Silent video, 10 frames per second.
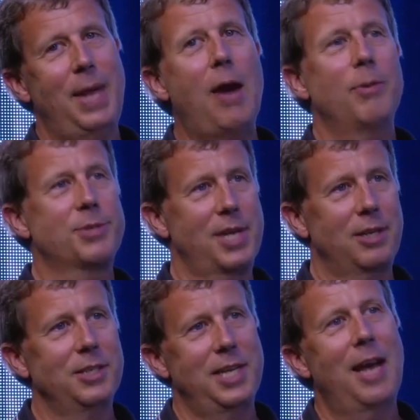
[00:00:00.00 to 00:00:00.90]
now I'm
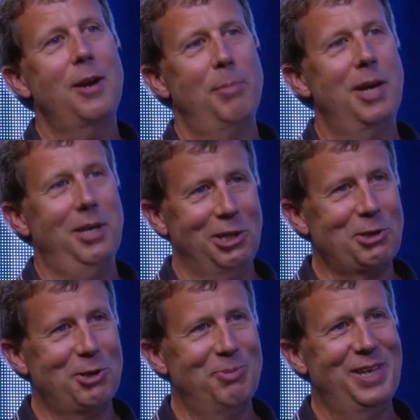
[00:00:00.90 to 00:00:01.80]
settling down about it a
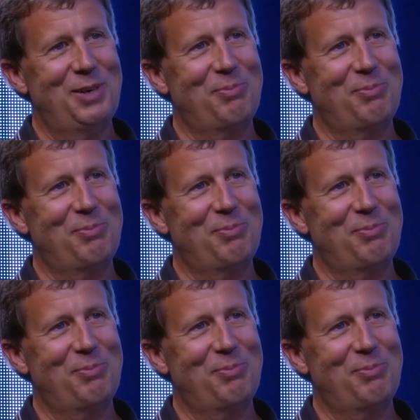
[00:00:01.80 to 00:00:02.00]
little bit.